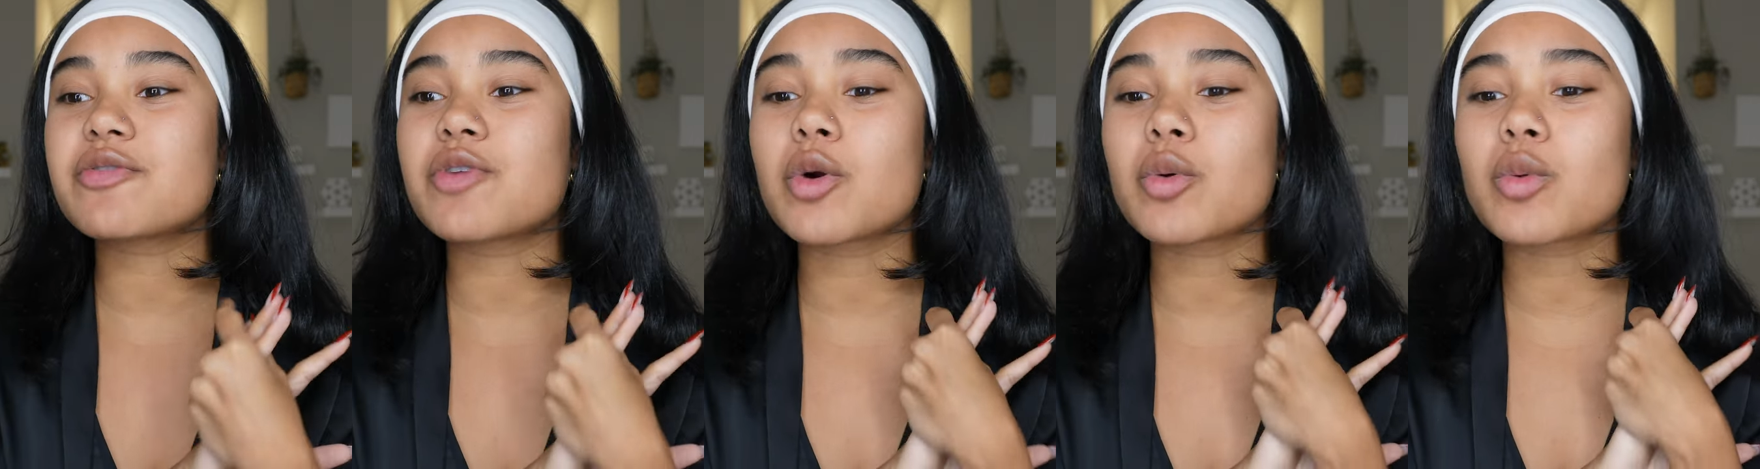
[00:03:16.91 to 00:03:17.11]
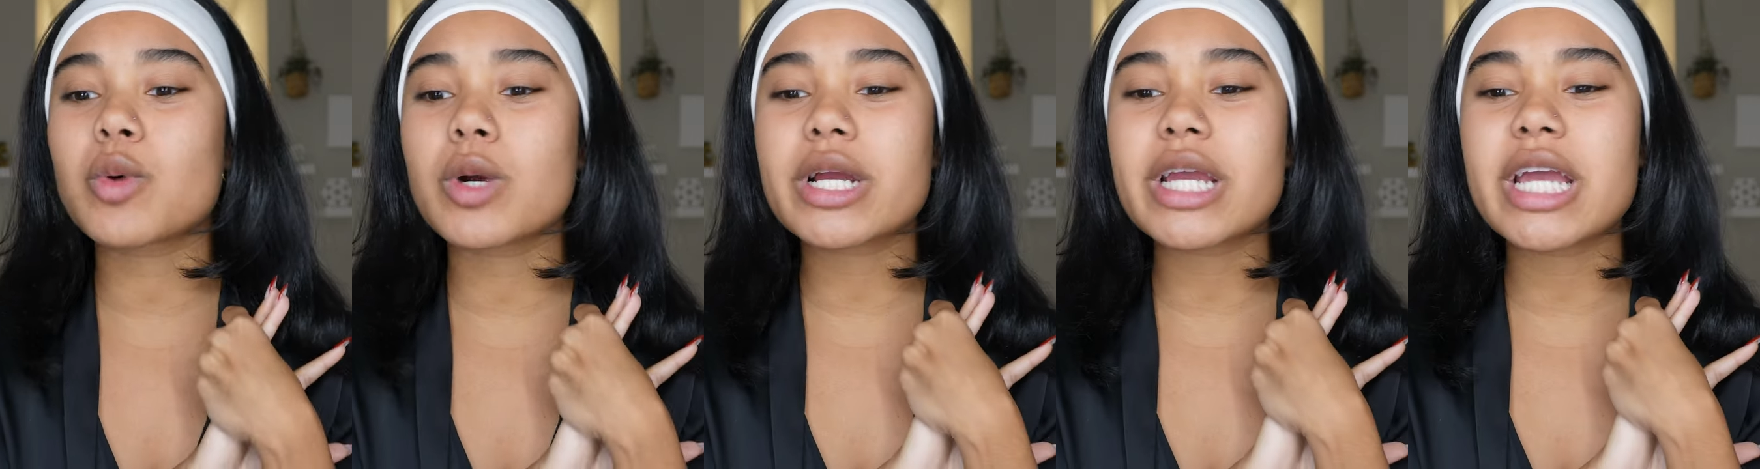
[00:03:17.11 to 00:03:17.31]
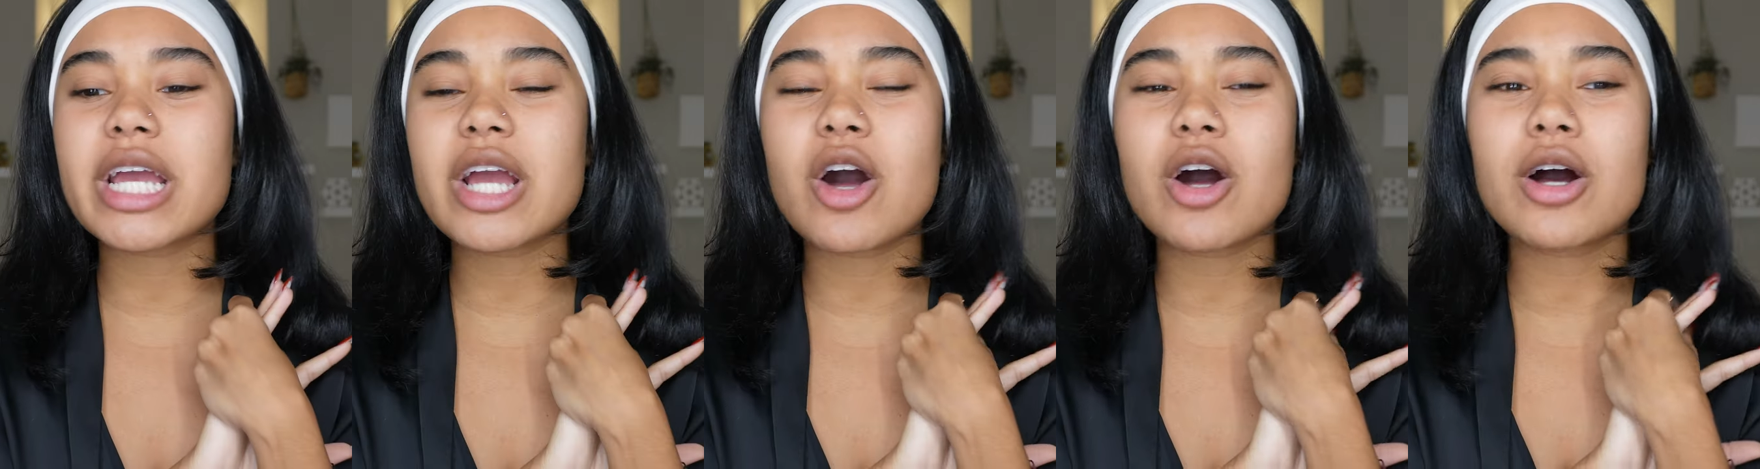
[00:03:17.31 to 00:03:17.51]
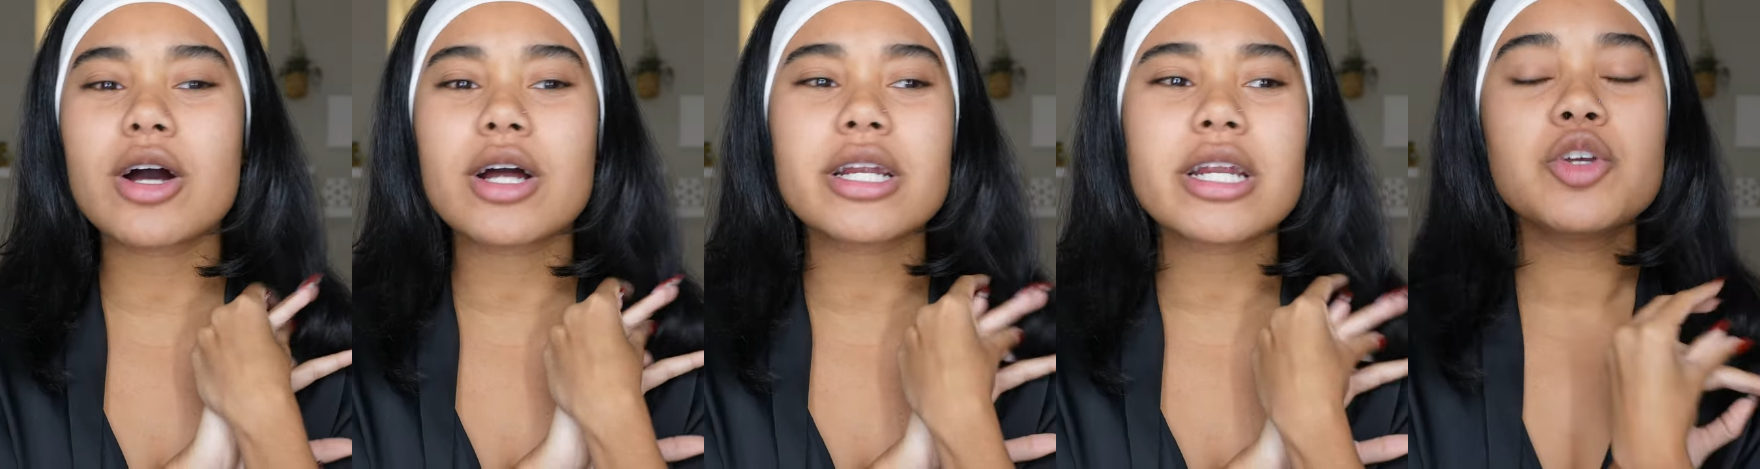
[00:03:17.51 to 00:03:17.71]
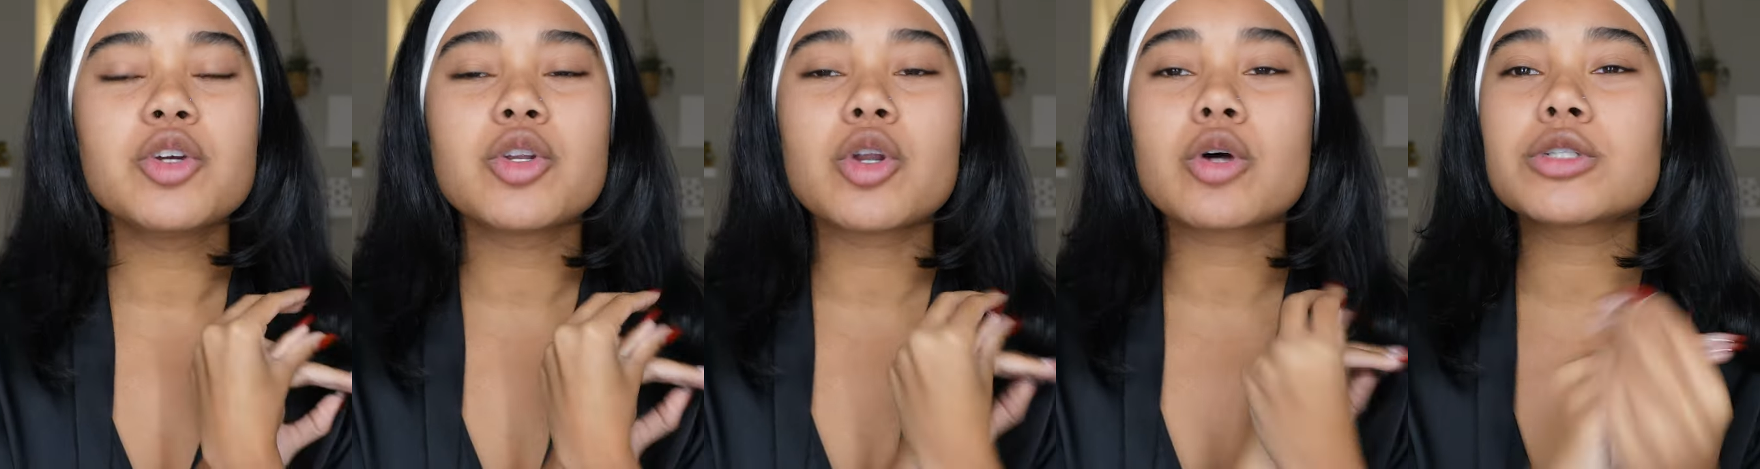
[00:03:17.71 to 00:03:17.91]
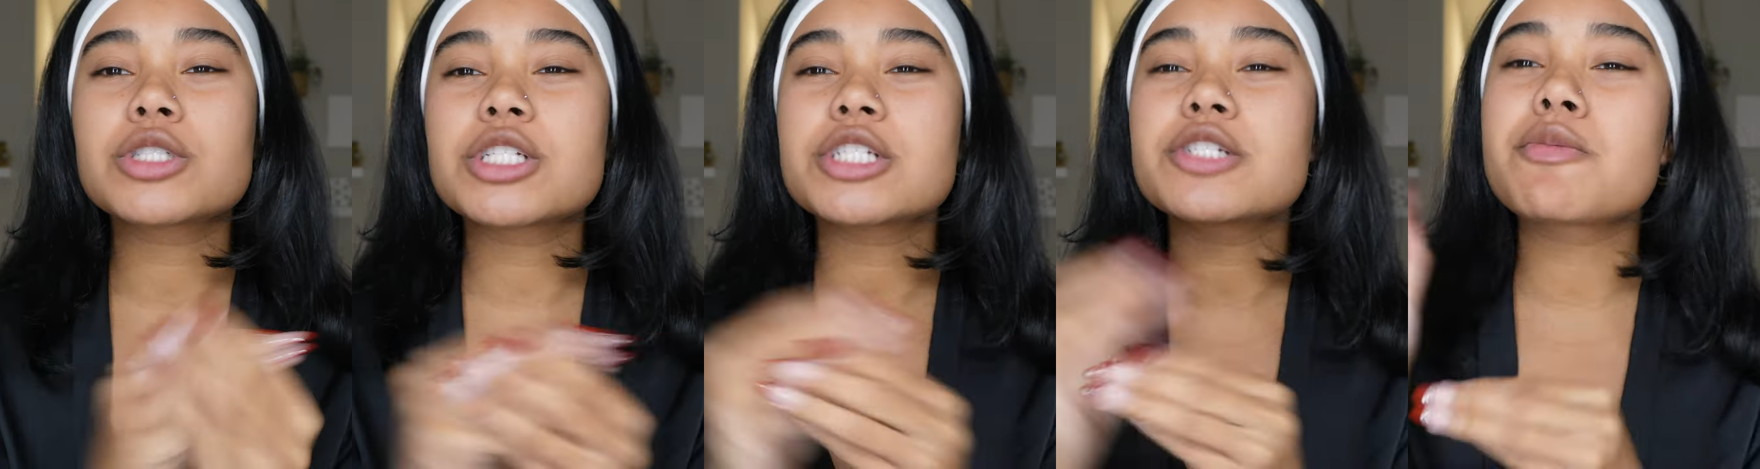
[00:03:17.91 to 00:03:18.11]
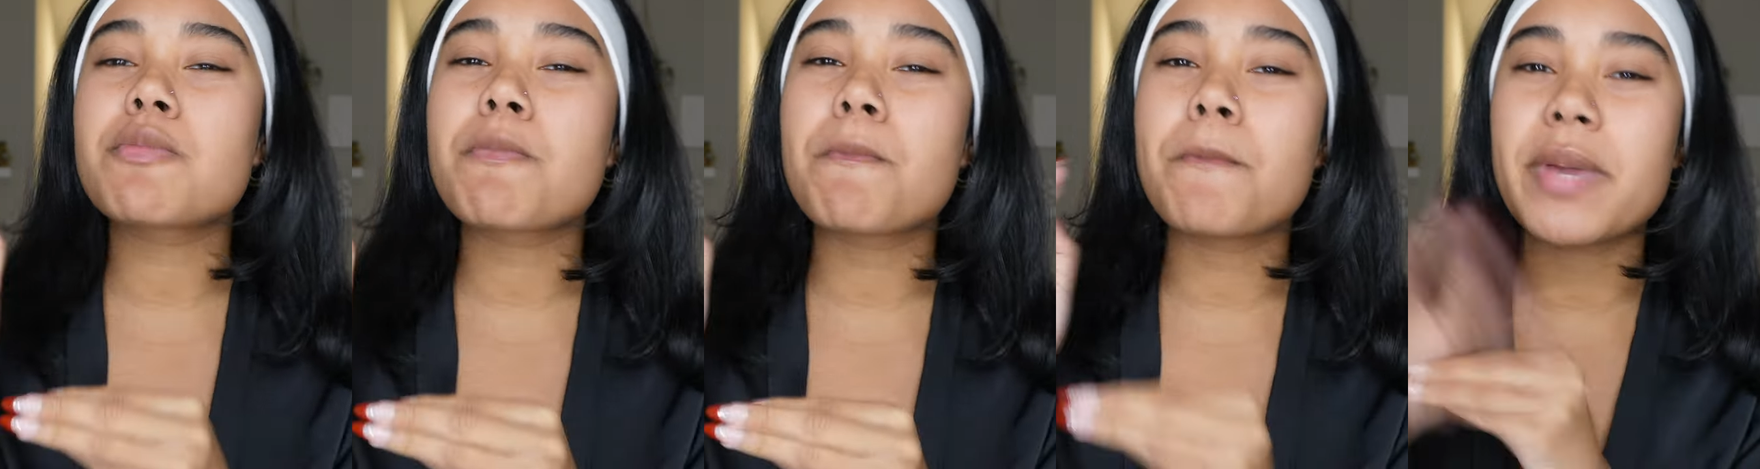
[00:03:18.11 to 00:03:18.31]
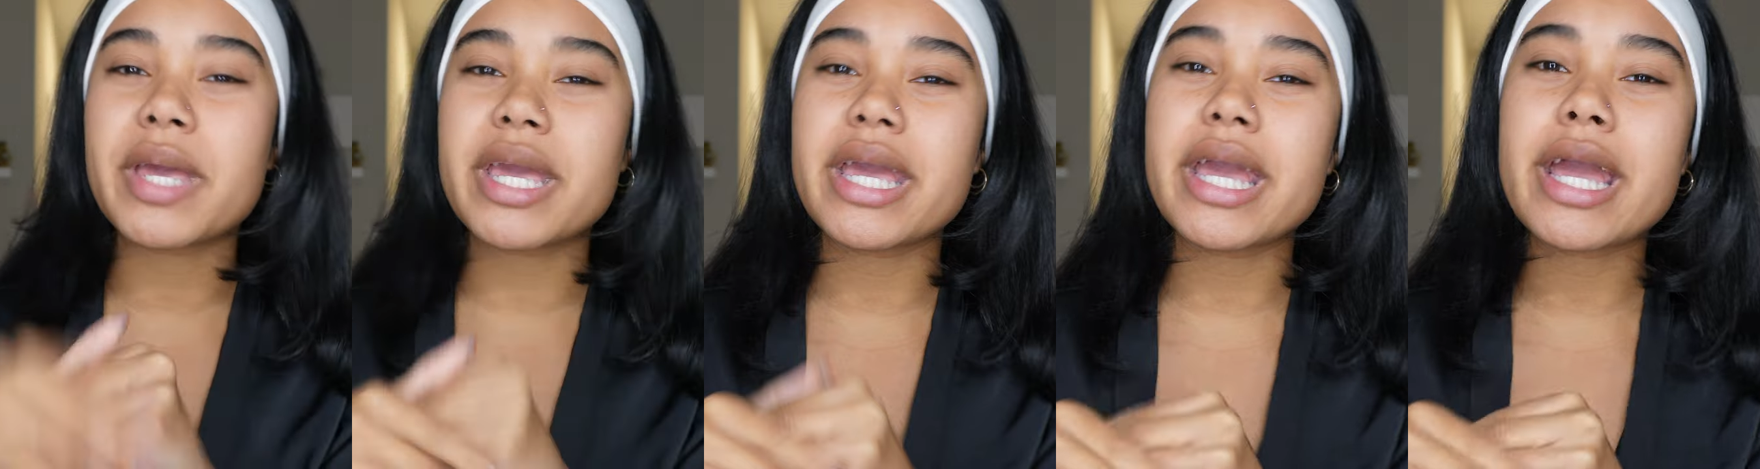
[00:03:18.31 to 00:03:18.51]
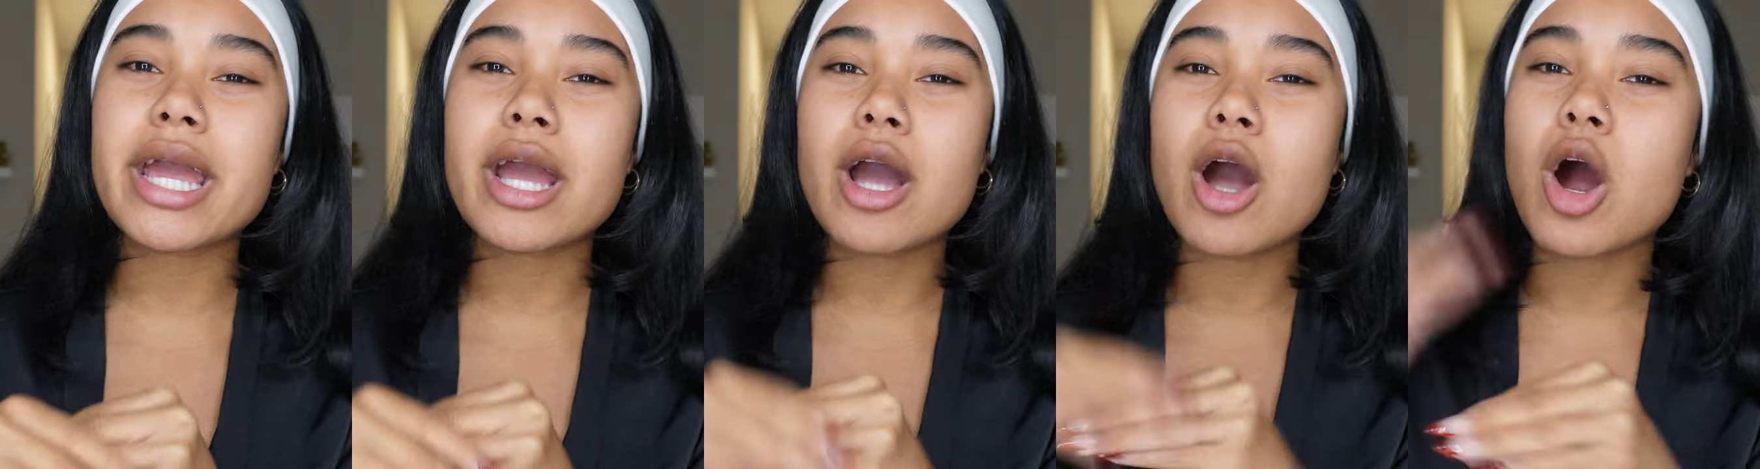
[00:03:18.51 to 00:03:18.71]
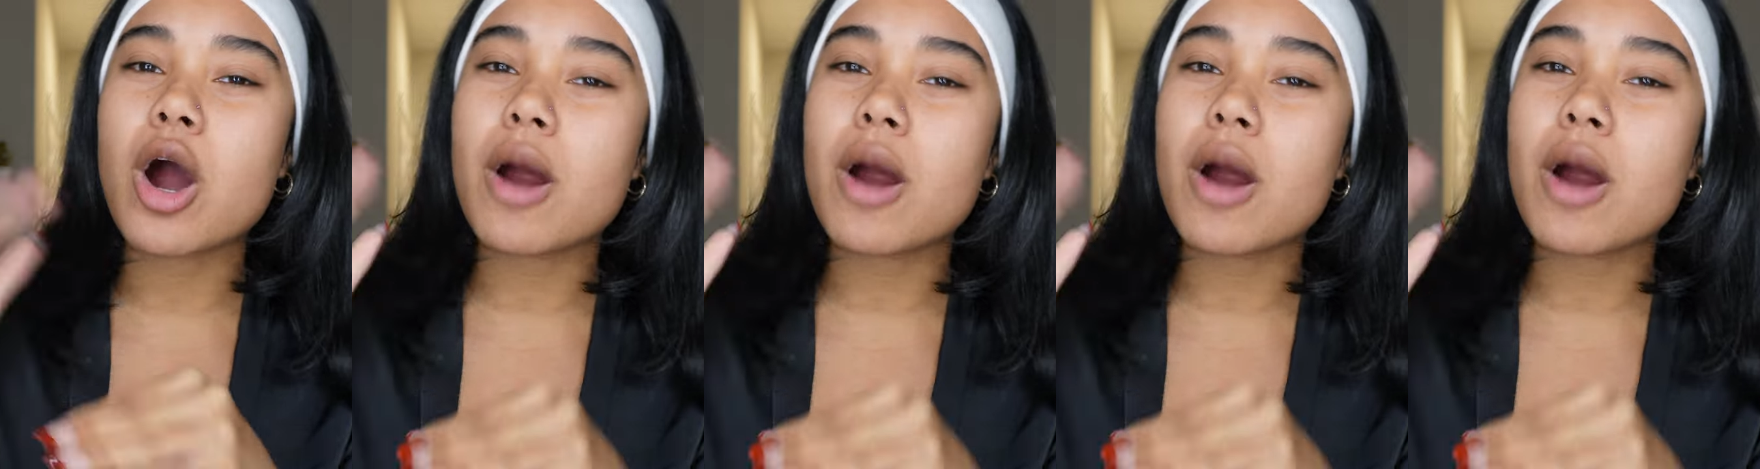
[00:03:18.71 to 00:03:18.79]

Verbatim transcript: We're working on, you know, just being